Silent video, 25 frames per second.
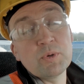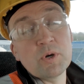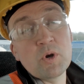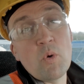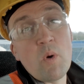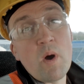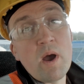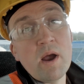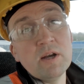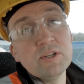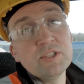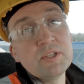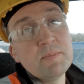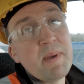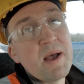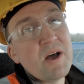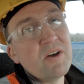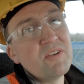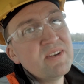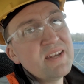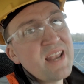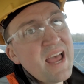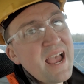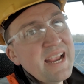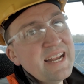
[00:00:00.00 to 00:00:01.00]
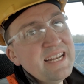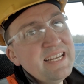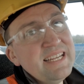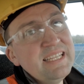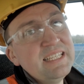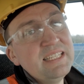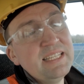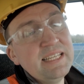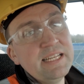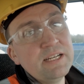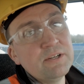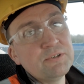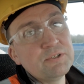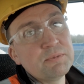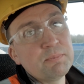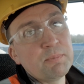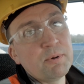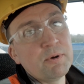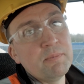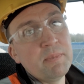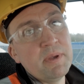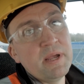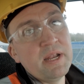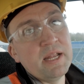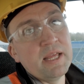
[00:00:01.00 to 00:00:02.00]
requires about ninety liters per
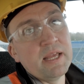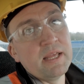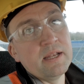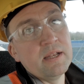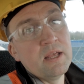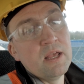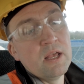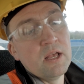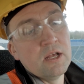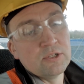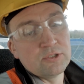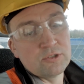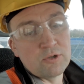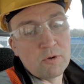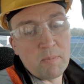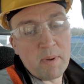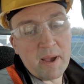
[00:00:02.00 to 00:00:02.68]
minute. So